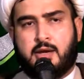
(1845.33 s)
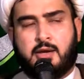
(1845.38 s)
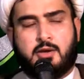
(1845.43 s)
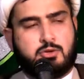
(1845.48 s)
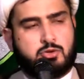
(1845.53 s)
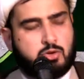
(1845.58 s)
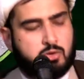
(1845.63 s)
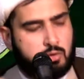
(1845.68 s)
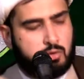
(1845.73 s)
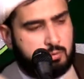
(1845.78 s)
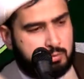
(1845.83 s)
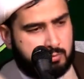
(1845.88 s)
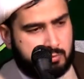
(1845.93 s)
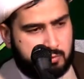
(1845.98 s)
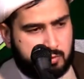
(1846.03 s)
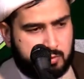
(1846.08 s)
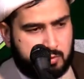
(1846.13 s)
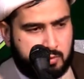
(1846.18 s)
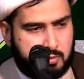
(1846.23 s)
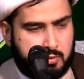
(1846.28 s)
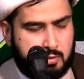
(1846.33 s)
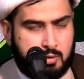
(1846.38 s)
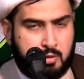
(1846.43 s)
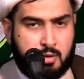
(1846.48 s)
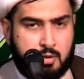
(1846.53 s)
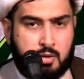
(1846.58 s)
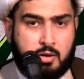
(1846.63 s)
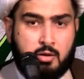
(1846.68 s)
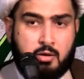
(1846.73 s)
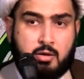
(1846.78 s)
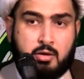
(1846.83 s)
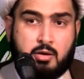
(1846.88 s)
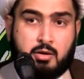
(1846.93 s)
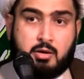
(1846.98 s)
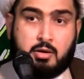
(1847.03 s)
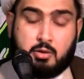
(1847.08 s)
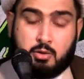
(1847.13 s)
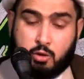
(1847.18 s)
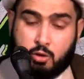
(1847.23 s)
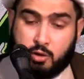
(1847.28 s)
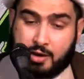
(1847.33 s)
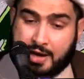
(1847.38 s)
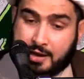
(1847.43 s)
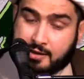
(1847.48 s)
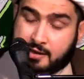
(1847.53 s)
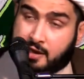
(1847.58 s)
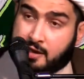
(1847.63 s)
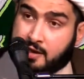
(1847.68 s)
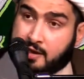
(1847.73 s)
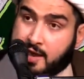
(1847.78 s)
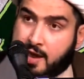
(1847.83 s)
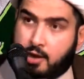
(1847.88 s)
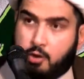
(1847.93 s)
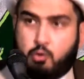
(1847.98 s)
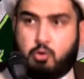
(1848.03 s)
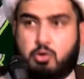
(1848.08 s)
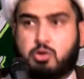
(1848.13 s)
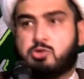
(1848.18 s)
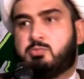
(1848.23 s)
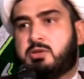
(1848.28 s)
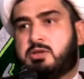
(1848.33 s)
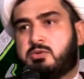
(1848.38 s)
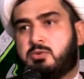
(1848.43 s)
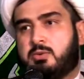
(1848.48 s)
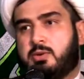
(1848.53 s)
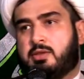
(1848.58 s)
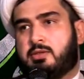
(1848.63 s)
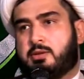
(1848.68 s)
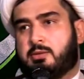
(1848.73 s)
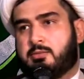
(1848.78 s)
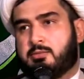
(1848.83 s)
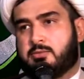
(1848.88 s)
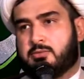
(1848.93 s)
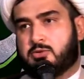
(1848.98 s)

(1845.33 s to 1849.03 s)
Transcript: So look at the language between them.